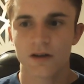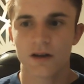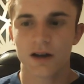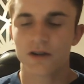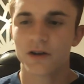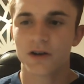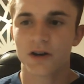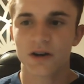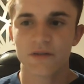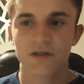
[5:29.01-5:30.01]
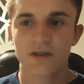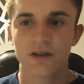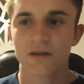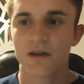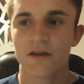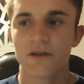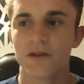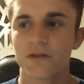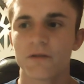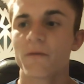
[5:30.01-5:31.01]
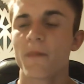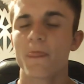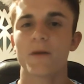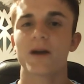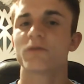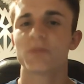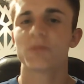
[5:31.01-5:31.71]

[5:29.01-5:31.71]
I could obviously. You don't my